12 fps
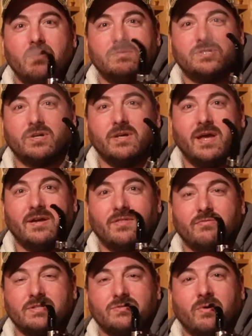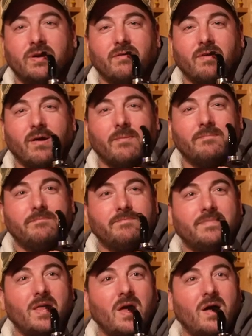I'm sure you had a 320 around,
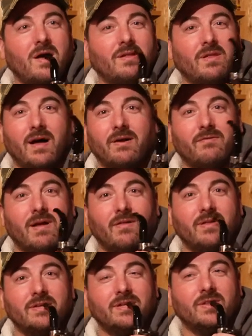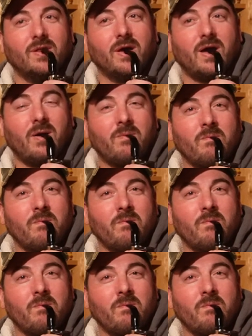lying around that you didn't like.